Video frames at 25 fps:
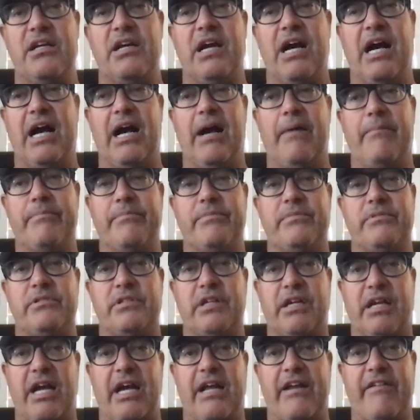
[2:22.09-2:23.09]

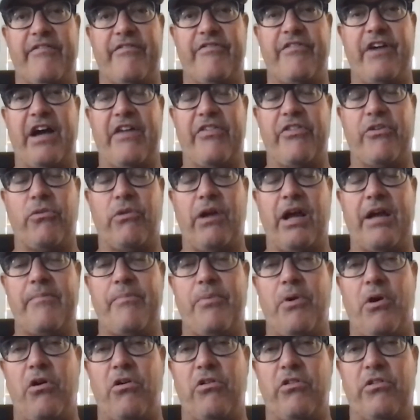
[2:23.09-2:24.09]
to kind of find the right
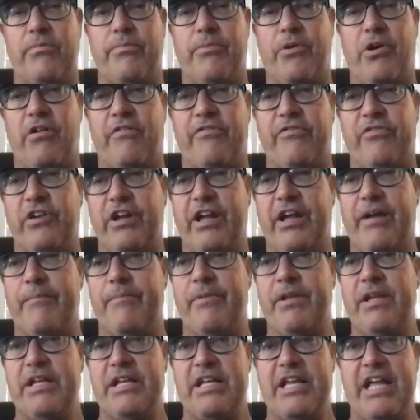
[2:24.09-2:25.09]
part of the ball for him.